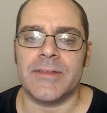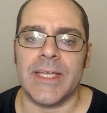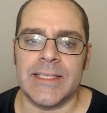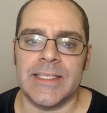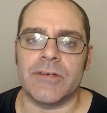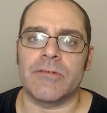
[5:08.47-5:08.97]
They
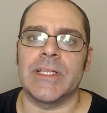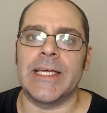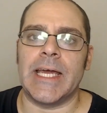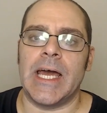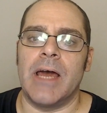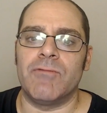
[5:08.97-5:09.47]
literally
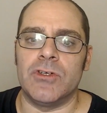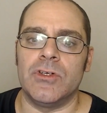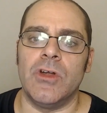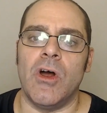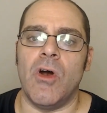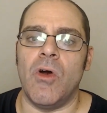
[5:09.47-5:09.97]
have
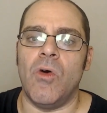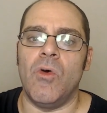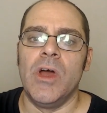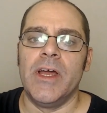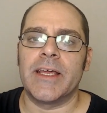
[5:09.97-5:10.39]
no